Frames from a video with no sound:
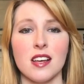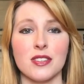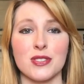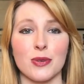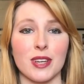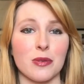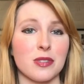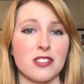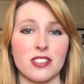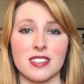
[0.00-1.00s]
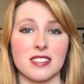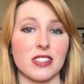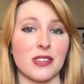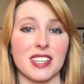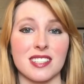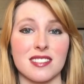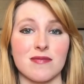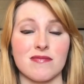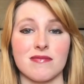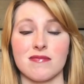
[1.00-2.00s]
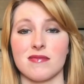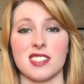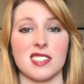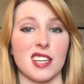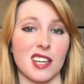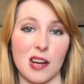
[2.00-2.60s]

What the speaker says: So it was just lyrics sitting